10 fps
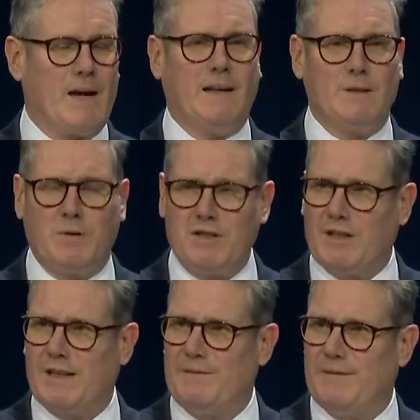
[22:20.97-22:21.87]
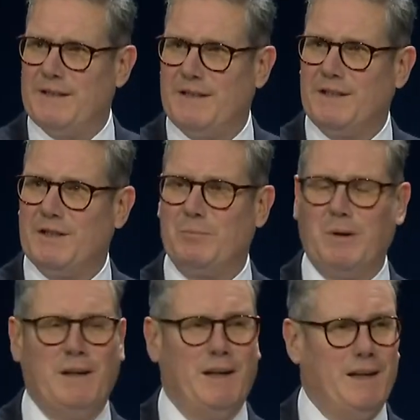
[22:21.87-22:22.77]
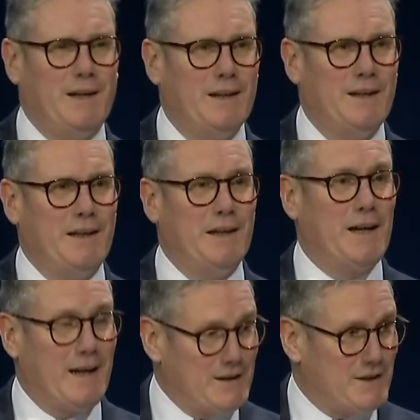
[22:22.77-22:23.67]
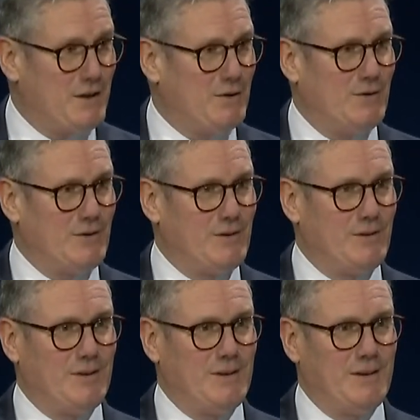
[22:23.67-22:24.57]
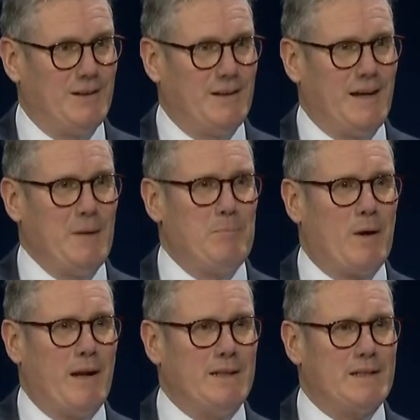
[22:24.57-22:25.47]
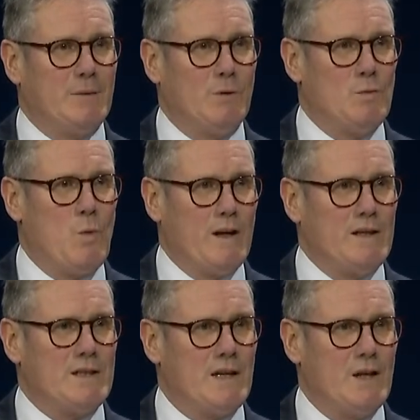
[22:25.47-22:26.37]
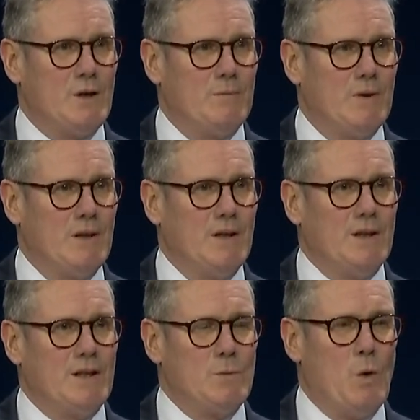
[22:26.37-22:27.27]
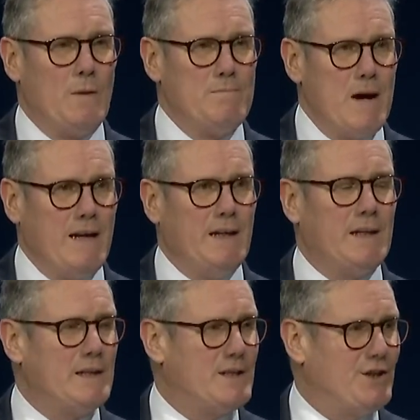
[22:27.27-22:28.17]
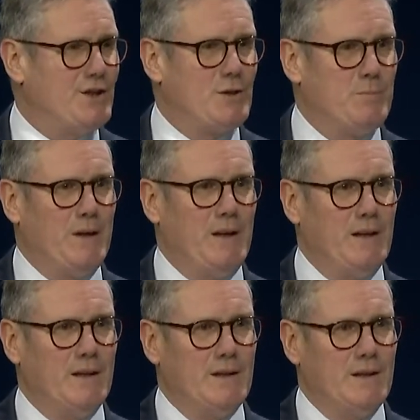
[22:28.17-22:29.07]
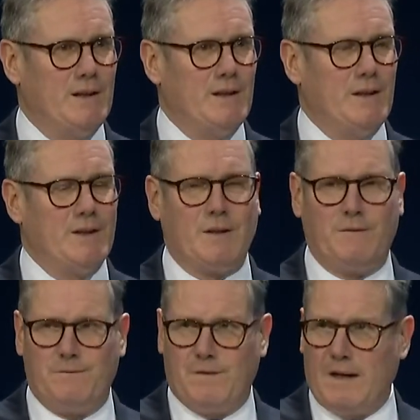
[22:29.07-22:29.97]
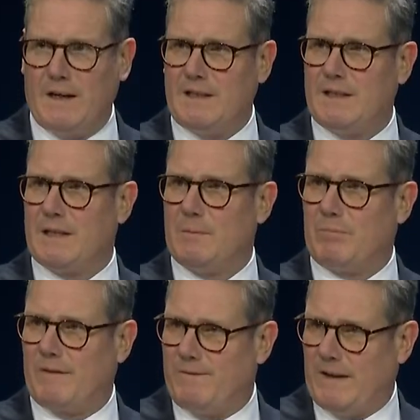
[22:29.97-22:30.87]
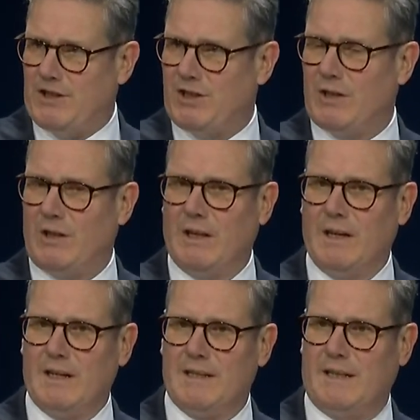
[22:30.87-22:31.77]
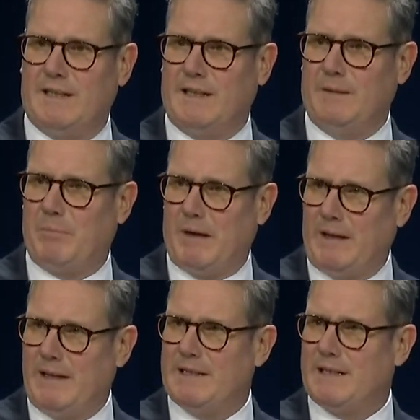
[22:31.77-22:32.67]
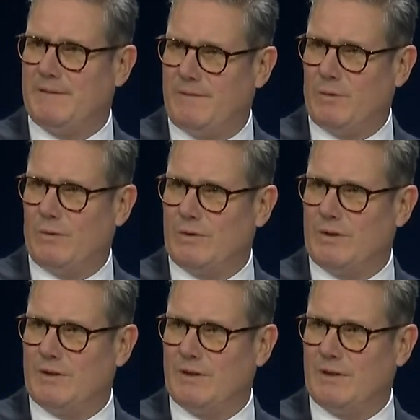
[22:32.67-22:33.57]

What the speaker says: And it's particularly fitting to be here in Glasgow, a place that was once home to what many consider to be the first professional city police force,